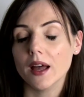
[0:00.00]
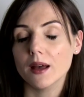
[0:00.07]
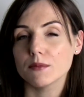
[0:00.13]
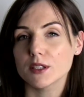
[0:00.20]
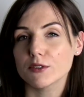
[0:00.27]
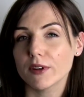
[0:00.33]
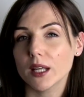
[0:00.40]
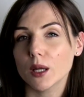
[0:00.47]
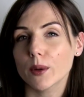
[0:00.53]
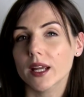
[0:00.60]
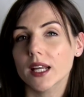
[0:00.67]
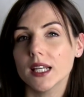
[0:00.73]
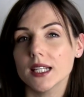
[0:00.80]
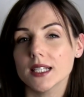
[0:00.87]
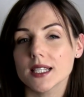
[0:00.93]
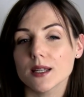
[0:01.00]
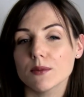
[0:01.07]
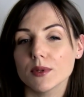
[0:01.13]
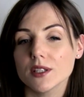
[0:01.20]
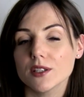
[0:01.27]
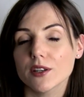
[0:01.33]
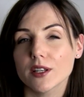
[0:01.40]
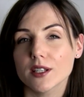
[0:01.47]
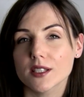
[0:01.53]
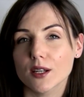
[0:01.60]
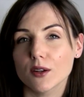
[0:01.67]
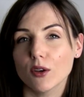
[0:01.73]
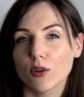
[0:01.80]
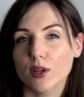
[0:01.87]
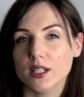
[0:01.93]
It's really quick and easy. I've been doing it so
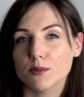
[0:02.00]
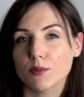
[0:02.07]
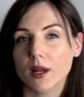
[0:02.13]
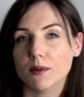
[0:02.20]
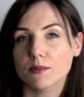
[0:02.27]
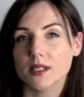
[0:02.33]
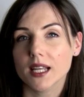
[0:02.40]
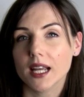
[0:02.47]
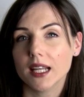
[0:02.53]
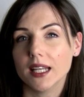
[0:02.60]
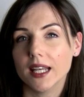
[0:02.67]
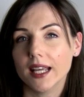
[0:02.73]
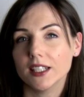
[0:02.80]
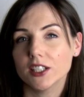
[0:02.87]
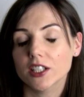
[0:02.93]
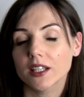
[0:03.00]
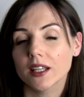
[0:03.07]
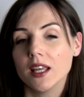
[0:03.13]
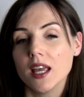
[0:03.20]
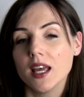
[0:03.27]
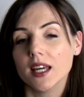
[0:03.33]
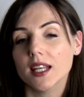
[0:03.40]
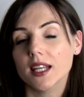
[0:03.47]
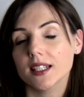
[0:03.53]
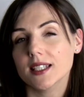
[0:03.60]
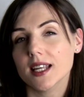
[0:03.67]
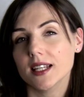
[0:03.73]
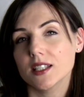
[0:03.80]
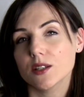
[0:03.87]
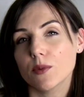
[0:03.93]
long it's become second nature, and I
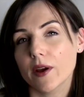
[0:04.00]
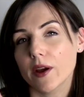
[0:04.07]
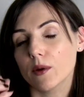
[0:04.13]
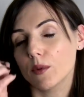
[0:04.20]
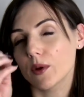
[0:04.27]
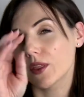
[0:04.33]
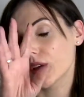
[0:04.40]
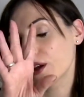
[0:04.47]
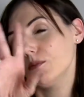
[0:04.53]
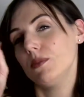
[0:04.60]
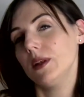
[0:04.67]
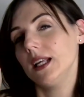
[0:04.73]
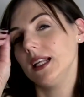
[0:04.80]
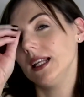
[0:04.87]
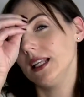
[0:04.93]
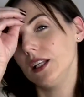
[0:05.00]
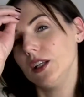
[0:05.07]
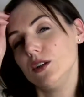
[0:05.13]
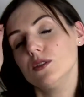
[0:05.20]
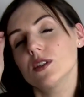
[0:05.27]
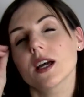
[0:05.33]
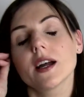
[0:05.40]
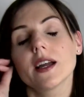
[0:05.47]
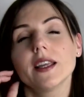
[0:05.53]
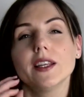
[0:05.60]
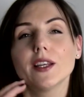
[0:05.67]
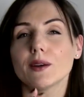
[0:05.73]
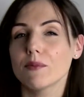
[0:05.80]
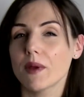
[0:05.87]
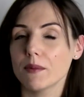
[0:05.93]
tend to wear it with a completely nude eye, you
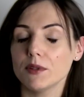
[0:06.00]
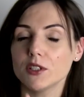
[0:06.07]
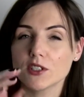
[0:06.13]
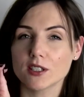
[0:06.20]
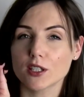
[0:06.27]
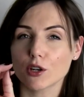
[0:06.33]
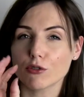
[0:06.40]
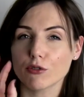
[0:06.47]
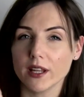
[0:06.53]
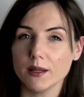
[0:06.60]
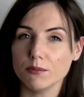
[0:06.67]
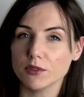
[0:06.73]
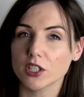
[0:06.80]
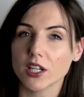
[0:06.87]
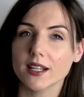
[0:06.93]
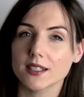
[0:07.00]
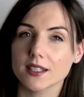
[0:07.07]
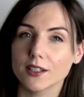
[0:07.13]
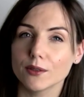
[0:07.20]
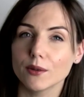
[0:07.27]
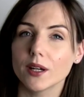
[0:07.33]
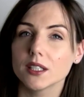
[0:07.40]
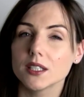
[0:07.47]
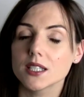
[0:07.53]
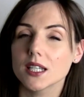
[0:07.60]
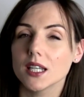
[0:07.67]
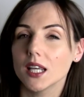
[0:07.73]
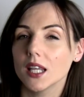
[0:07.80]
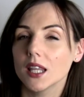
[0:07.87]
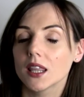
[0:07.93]
know, maybe just a cream shadow
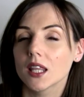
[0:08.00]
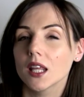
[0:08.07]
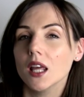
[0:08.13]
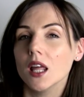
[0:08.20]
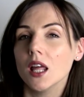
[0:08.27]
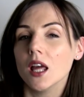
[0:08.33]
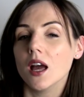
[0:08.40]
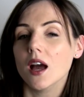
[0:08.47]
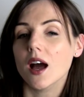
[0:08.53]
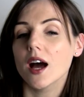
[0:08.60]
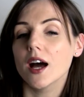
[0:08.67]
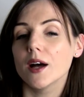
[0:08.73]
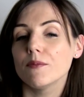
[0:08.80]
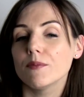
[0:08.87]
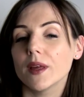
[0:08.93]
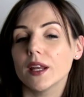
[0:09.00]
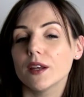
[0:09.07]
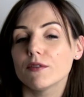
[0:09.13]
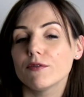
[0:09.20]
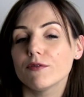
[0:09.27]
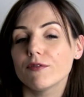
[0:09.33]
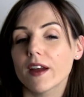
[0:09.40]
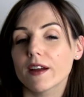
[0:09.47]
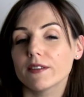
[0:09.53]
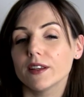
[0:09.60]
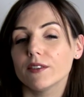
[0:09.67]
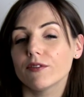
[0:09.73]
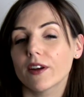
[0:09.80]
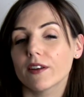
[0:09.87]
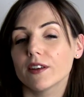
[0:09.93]
underneath, in a very,
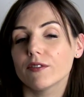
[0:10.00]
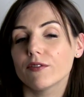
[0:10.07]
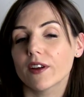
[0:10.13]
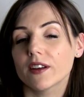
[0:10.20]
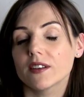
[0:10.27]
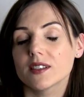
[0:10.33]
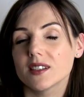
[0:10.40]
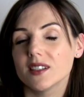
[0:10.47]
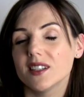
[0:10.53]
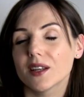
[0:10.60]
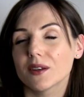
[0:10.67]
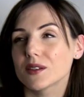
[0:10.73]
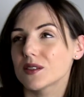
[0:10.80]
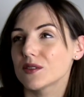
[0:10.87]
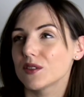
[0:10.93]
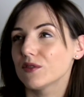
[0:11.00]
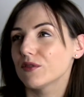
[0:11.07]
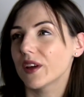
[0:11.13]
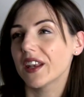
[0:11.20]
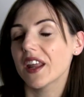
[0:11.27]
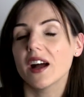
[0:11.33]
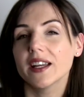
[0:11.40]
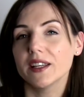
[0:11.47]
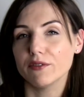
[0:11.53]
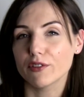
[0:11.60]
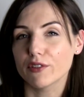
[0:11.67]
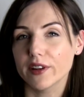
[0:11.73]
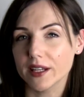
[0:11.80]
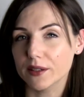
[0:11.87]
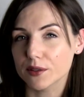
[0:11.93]
very, you know, sort of an
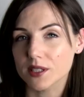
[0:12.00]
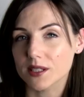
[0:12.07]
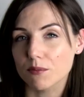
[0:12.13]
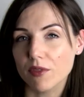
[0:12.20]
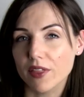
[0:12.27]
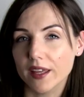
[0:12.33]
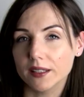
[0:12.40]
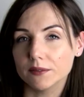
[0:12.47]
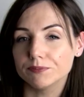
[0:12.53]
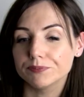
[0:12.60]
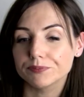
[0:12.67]
ivory or something.